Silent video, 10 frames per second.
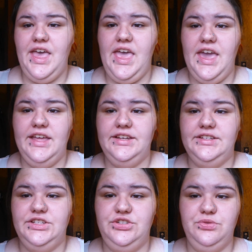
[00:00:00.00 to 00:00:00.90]

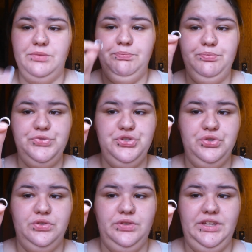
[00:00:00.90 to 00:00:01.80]
and do the
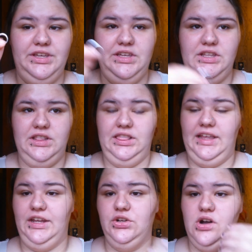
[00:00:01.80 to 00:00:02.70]
jewelry
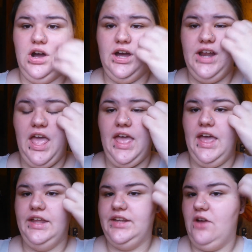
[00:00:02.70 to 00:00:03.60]
later on,
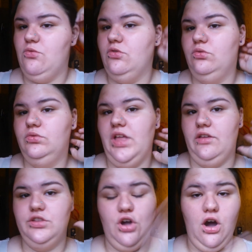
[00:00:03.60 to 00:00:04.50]
and I won't
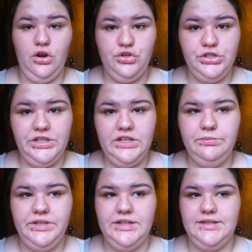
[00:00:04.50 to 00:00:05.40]
like talk during
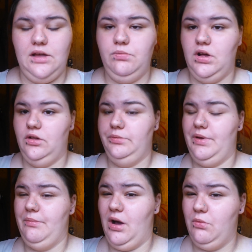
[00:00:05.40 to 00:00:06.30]
it because my
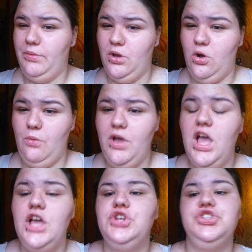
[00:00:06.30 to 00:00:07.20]
mom will be home.
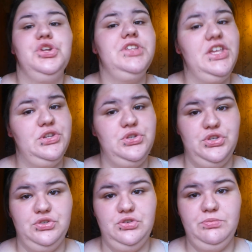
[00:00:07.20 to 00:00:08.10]
She knows I do
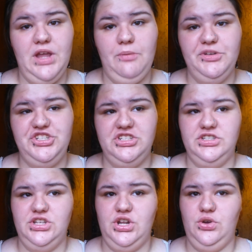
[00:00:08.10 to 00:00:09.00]
YouTube now, but she
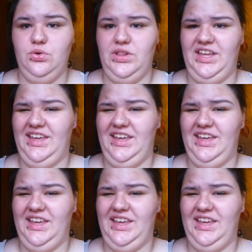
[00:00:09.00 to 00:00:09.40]
doesn't know